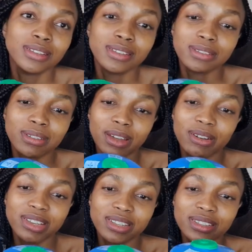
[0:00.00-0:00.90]
So now
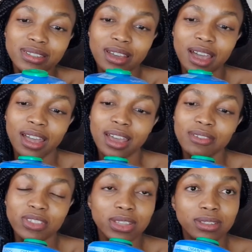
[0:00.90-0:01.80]
I
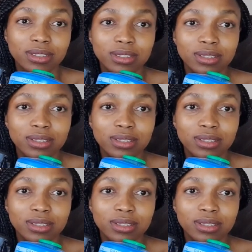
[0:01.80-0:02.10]
have this.